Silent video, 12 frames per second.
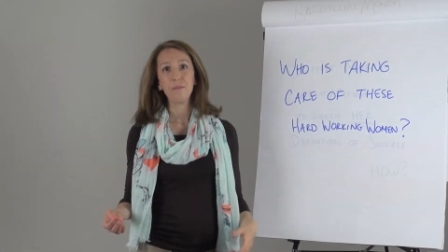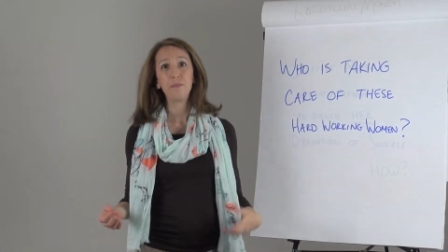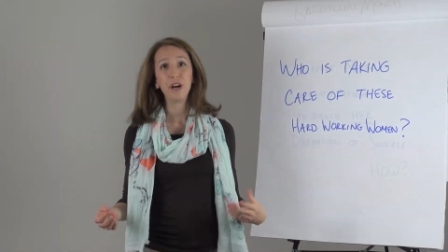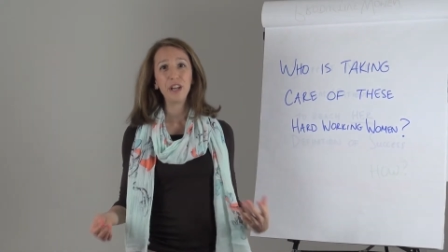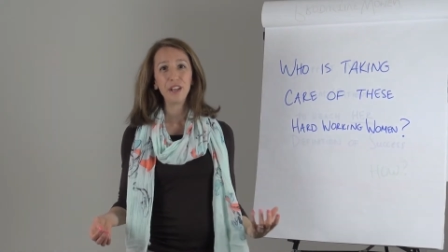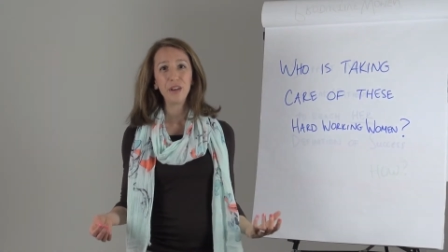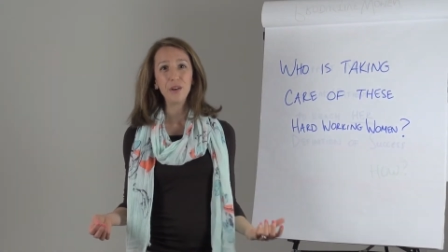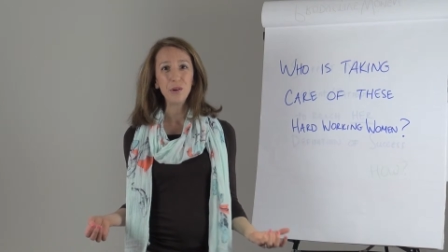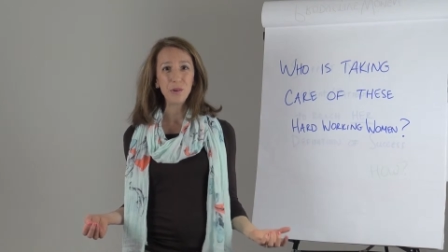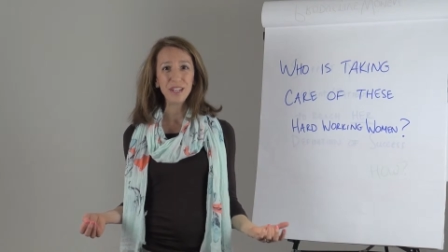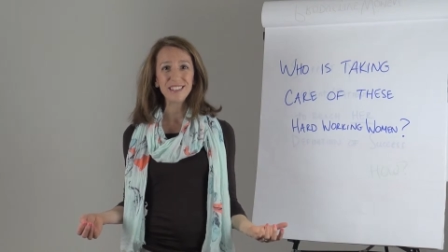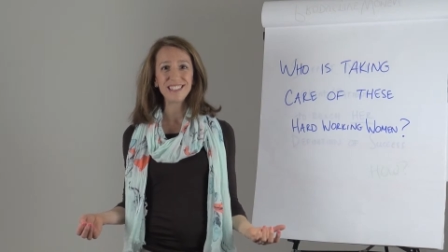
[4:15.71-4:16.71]
But
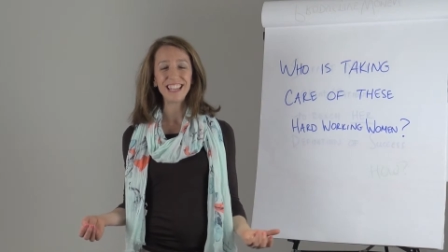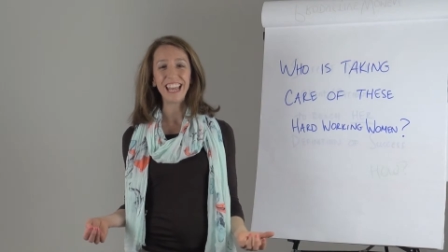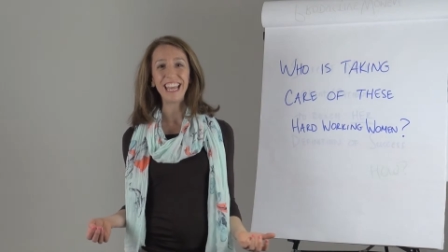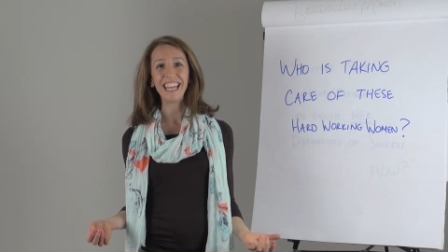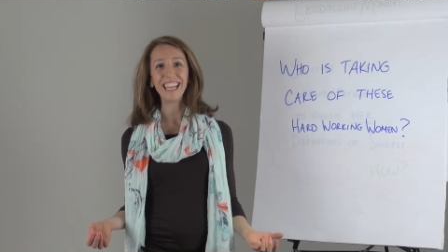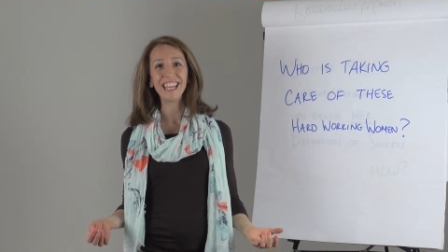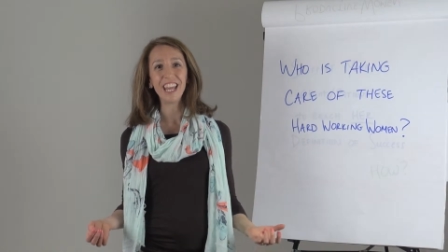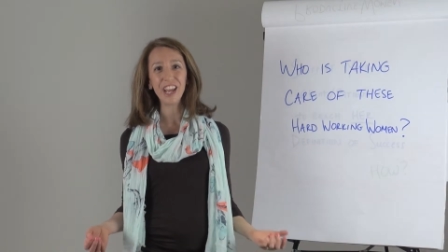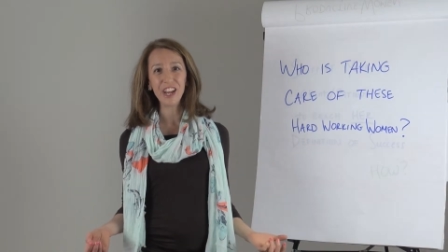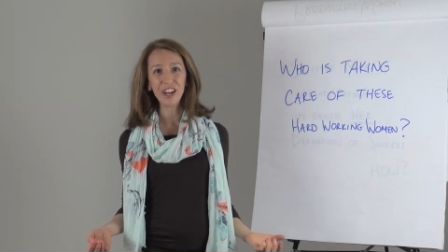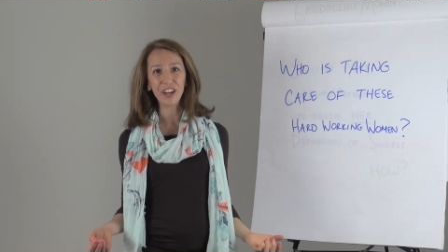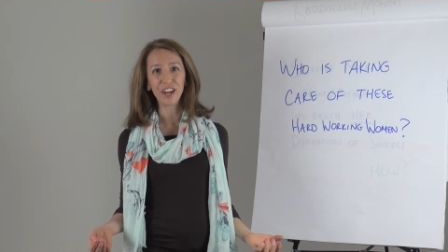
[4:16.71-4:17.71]
who is taking
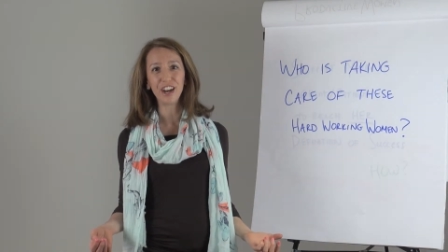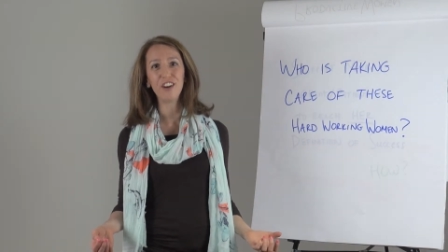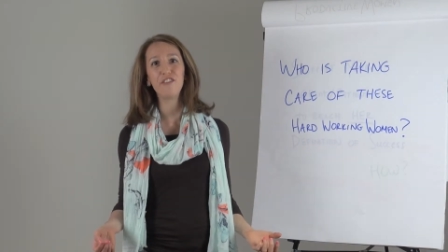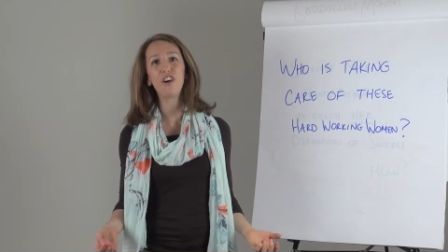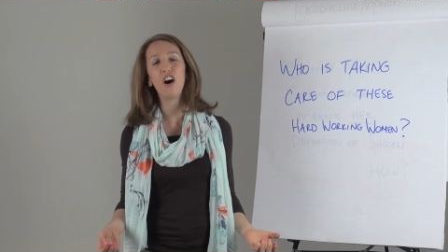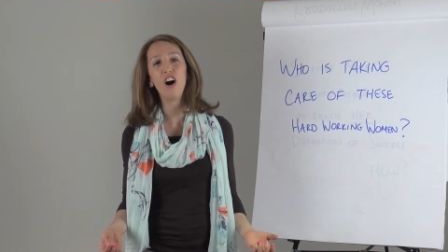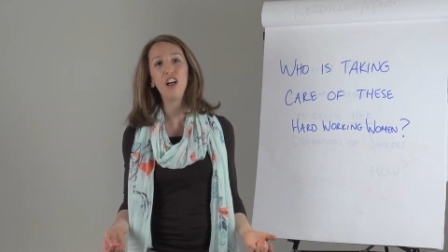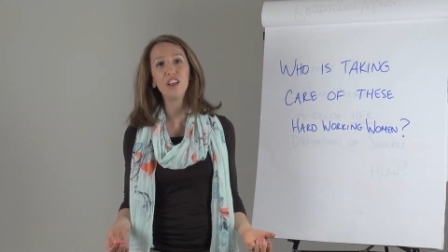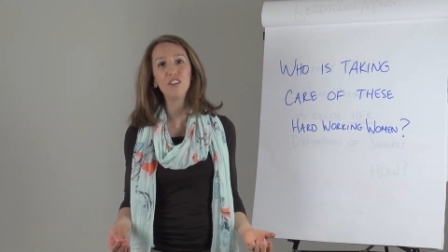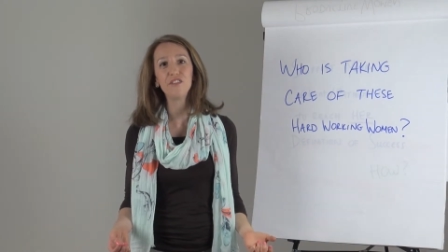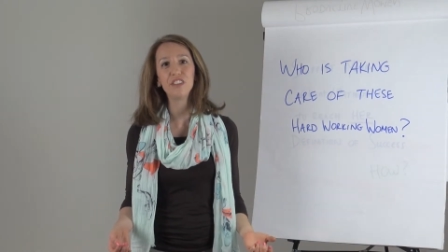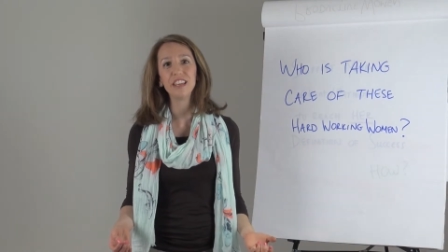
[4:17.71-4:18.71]
care of all
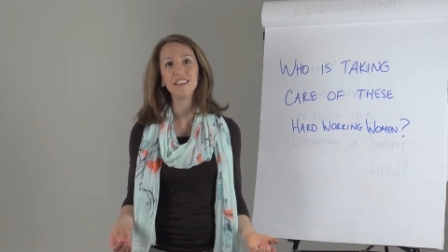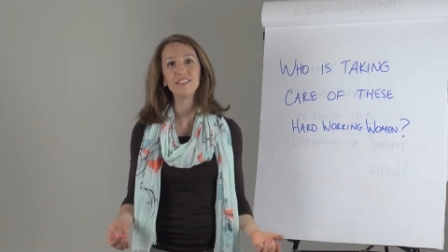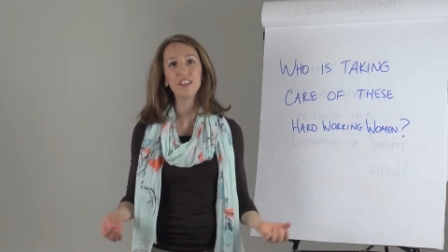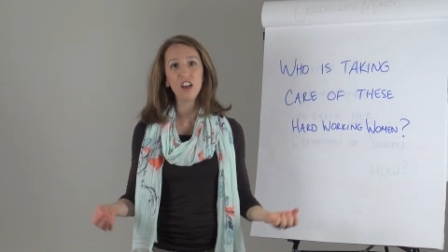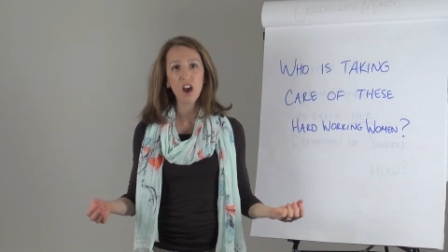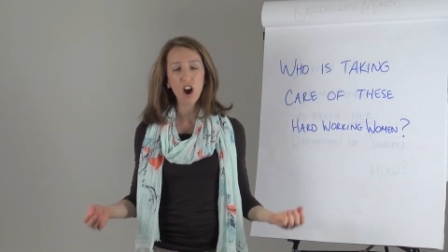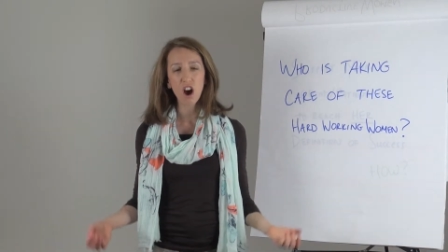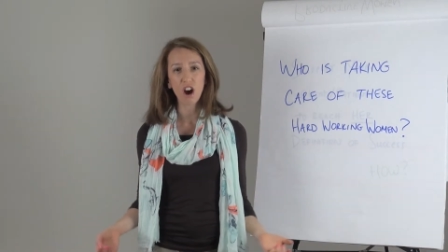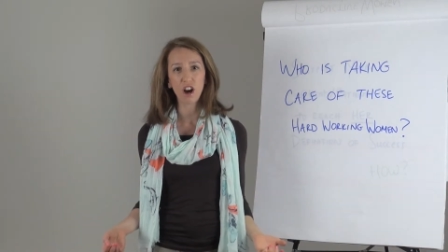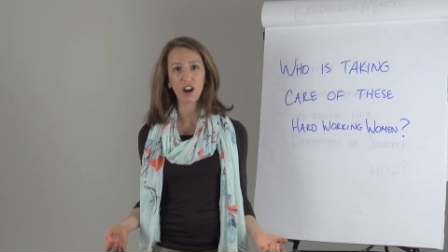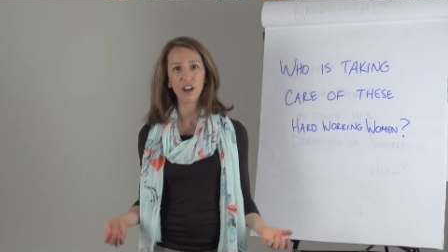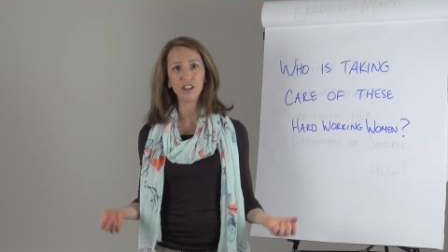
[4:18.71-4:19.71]
of these
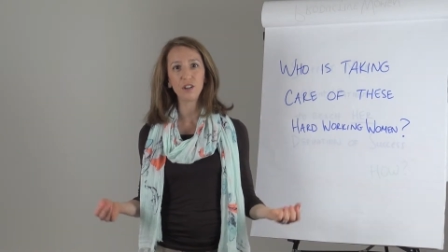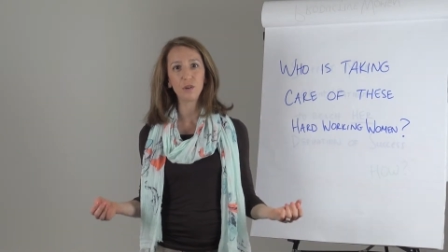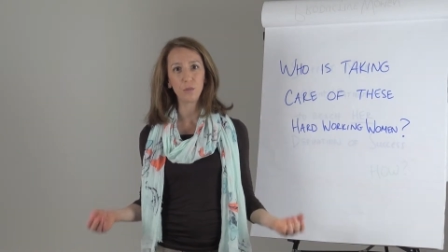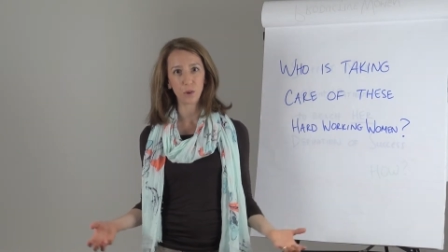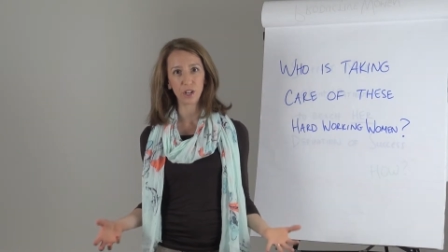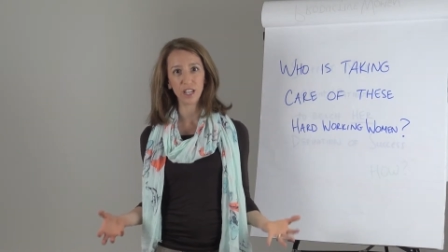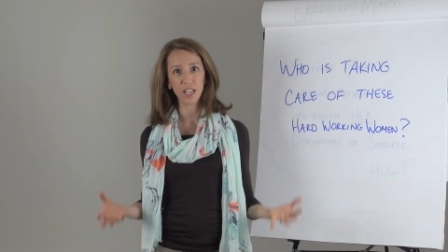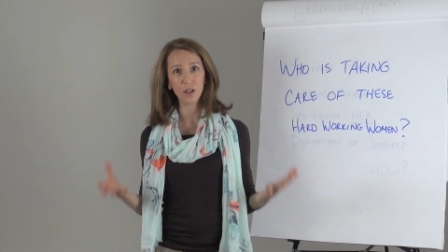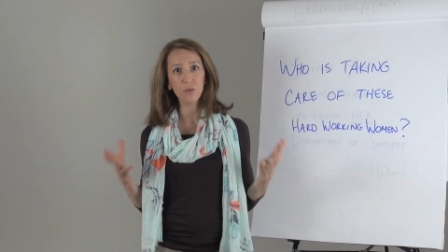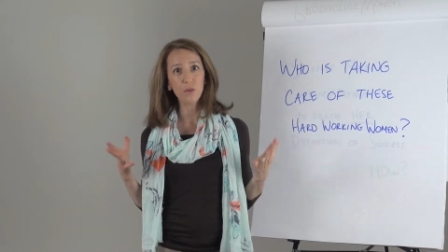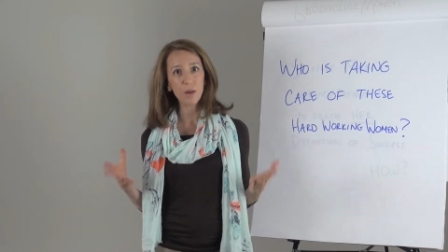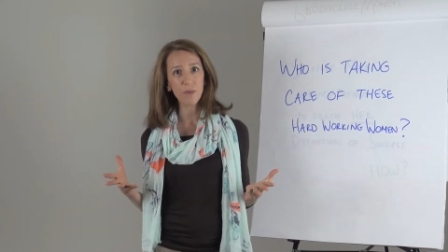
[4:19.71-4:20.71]
hard
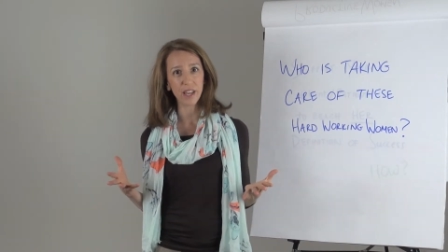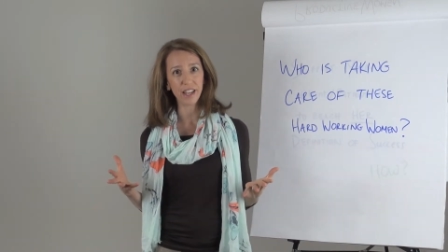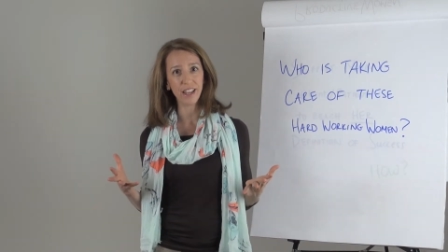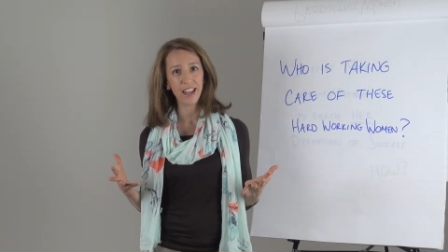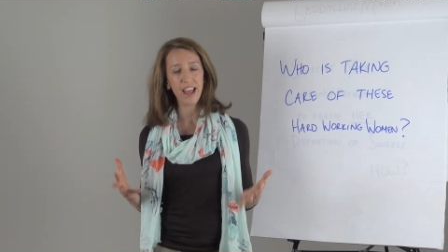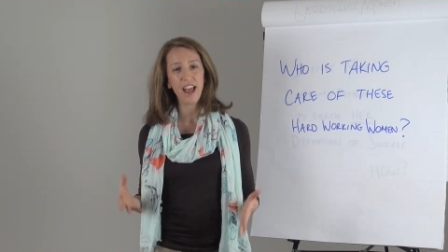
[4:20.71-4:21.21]
working women?